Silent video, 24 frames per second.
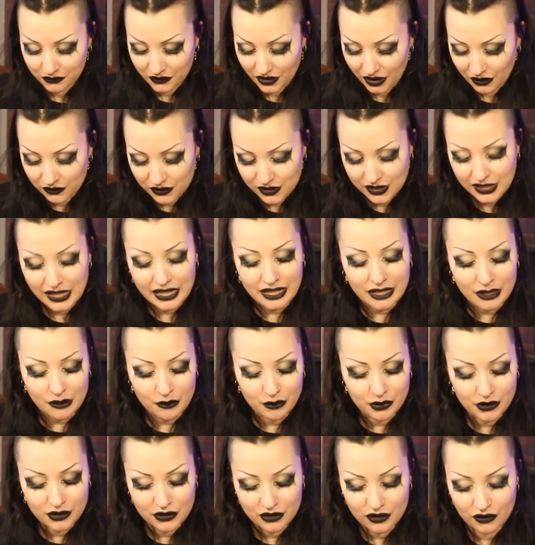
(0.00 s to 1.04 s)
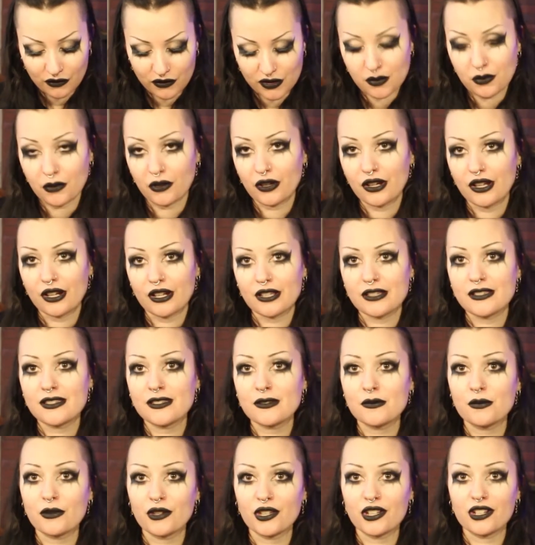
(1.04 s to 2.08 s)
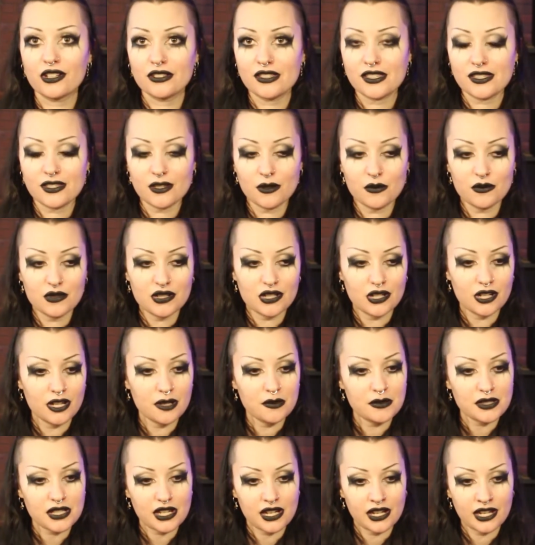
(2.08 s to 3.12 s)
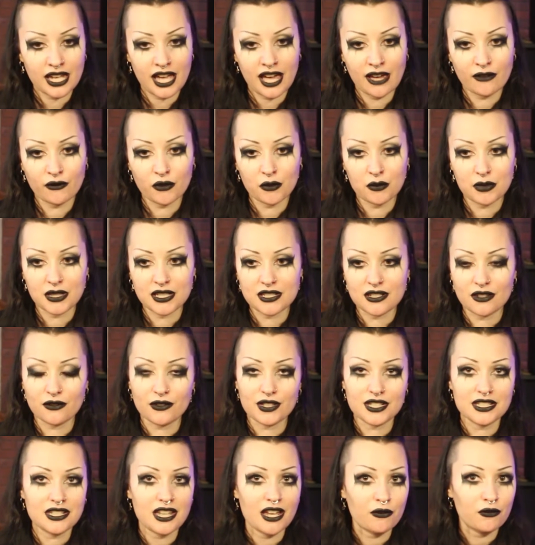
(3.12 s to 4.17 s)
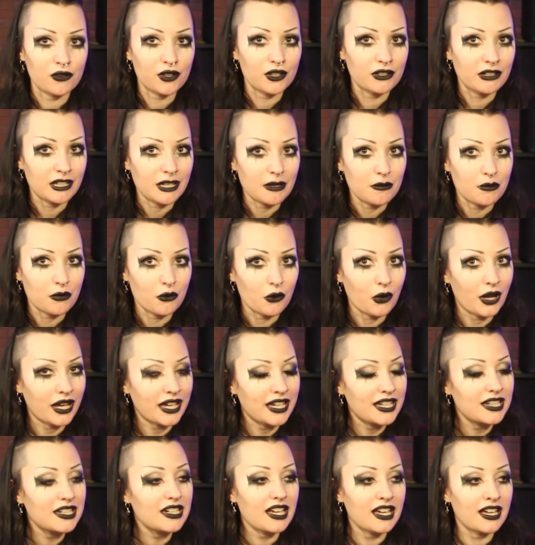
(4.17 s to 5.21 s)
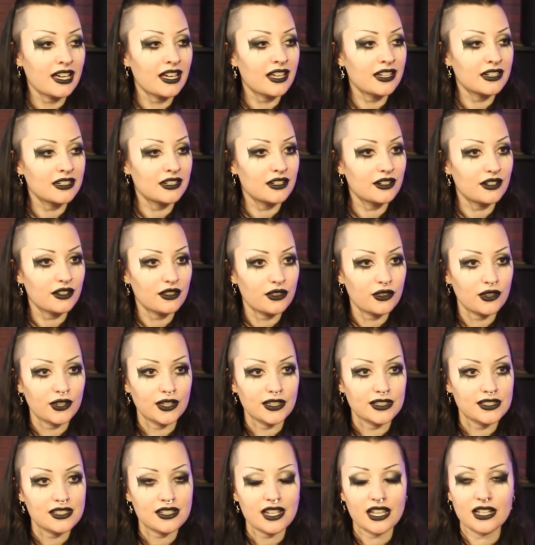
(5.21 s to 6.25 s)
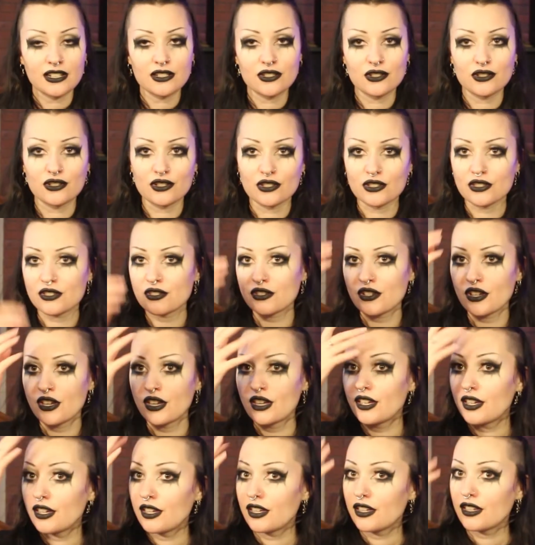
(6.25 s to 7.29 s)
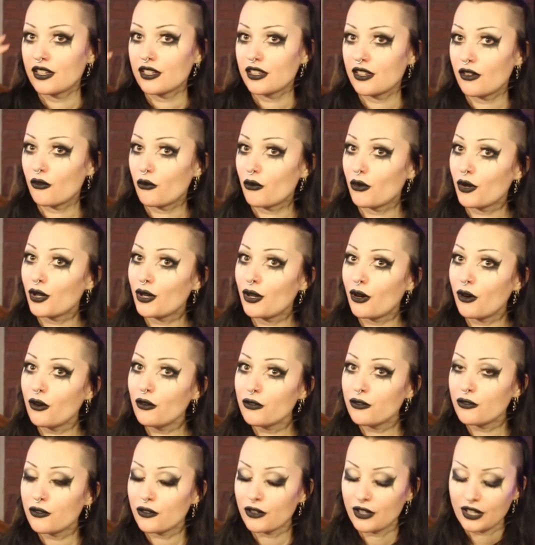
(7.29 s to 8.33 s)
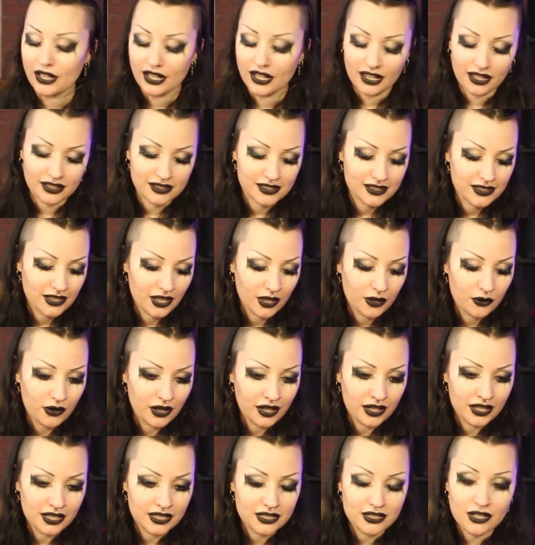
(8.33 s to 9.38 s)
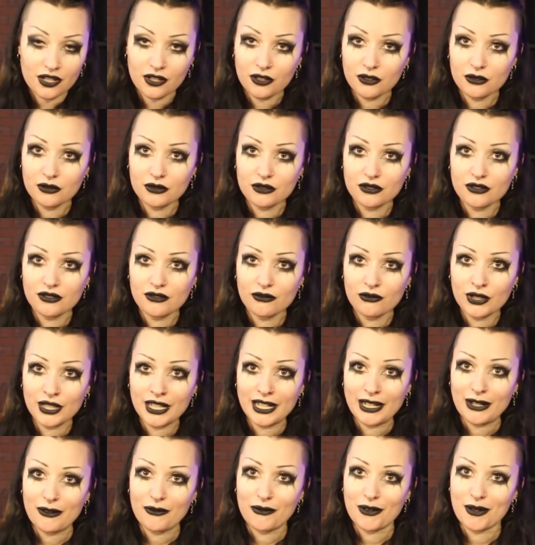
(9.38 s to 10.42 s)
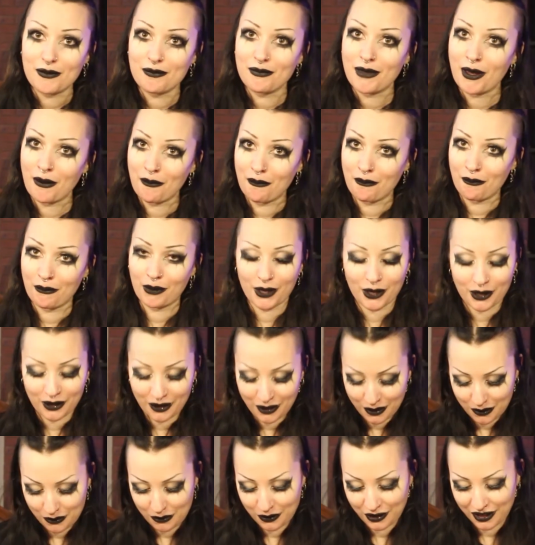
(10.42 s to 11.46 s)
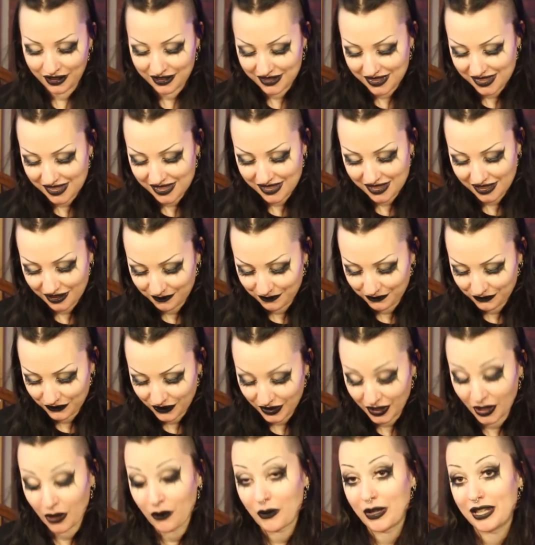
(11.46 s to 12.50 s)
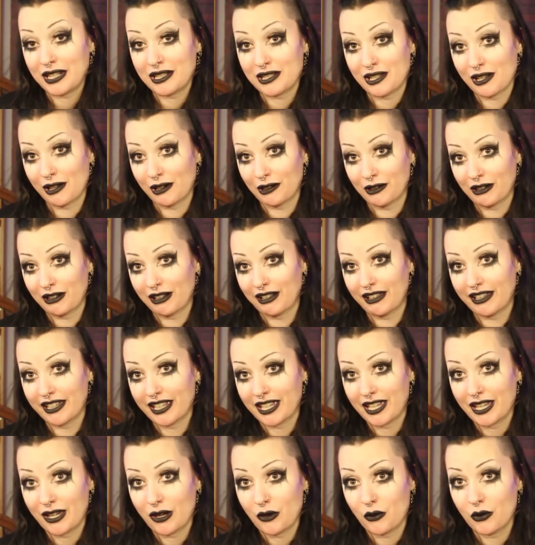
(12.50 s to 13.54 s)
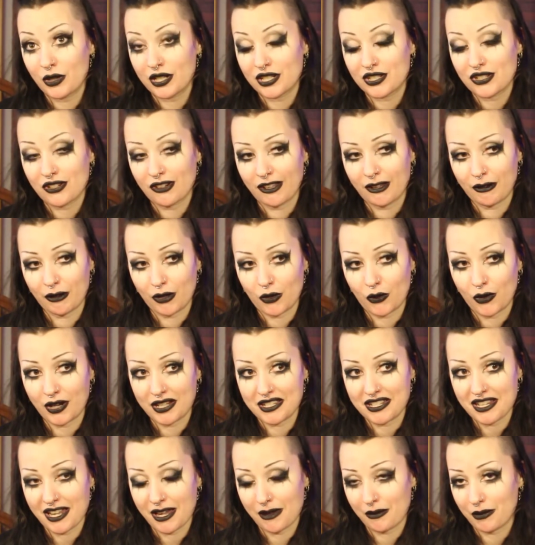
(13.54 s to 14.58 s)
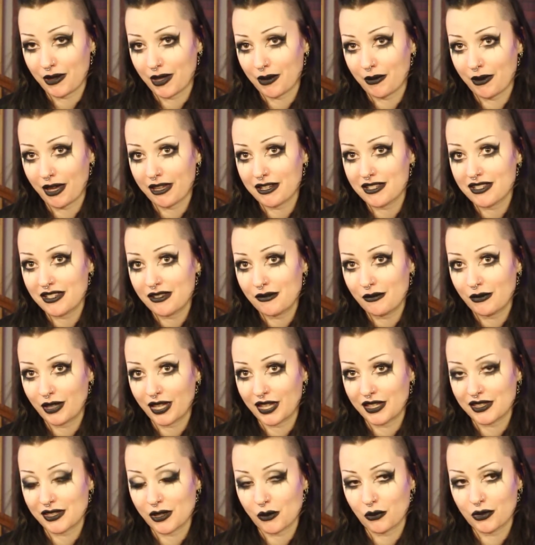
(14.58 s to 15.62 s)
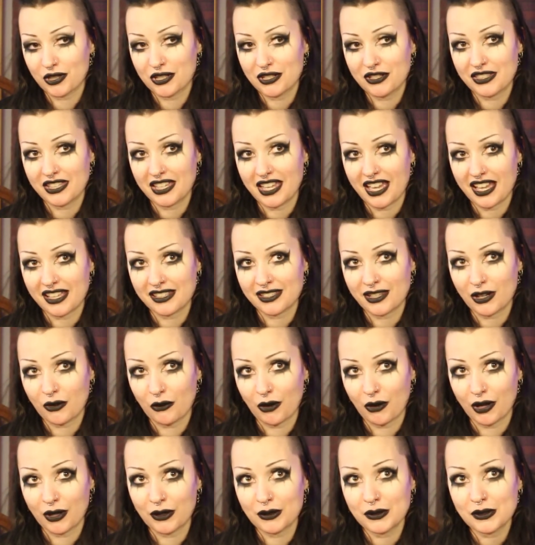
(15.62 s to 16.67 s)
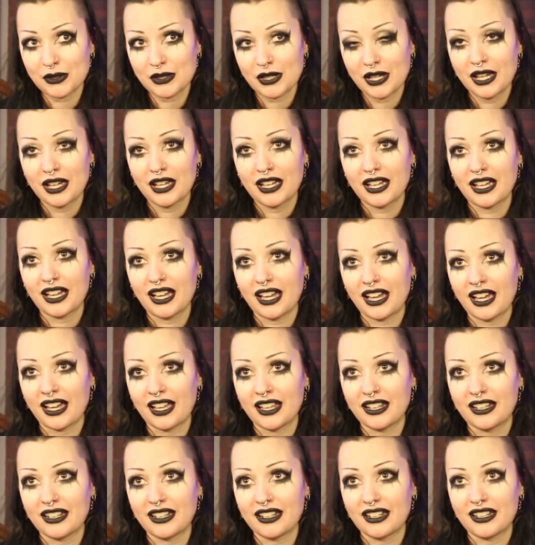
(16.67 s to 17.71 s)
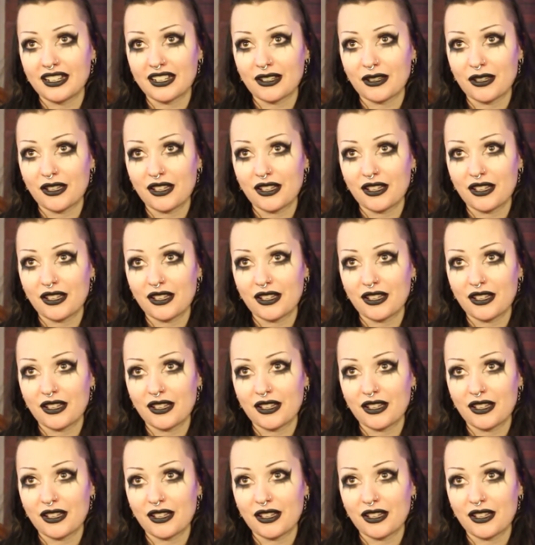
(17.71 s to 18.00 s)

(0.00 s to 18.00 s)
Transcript: I've seen a bunch of spoilers, but sometimes I have a bit of a Teflon-y brain and things tend to just run off, so I don't really remember what it's going to look like, which I am quite happy about because I want to see it as it grows. And